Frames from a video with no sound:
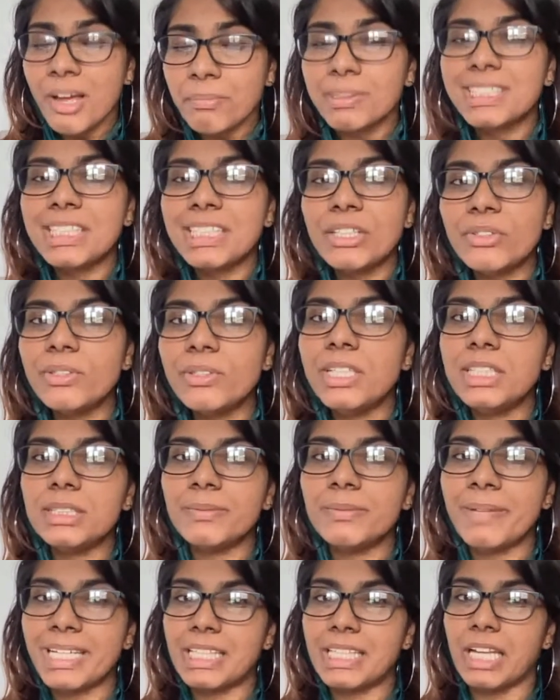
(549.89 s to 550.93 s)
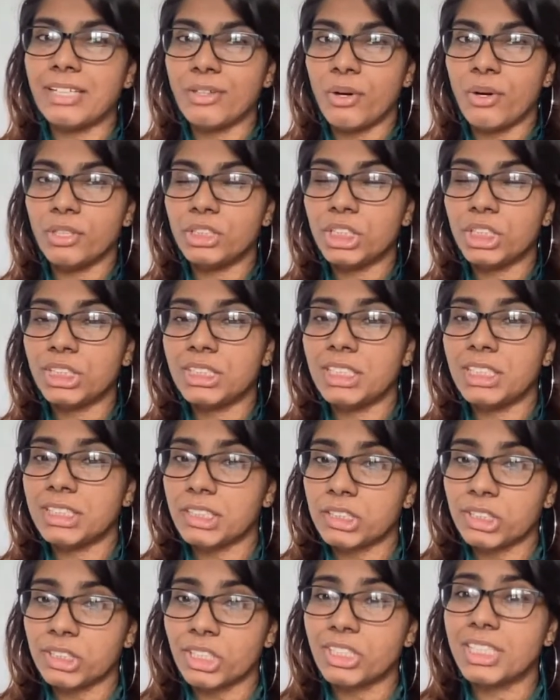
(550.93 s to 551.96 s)
But you need to make that conscious
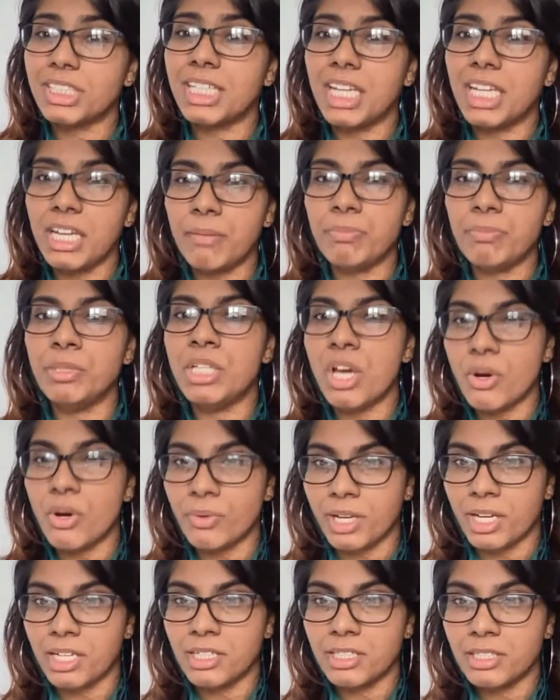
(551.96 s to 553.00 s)
decision to keep going.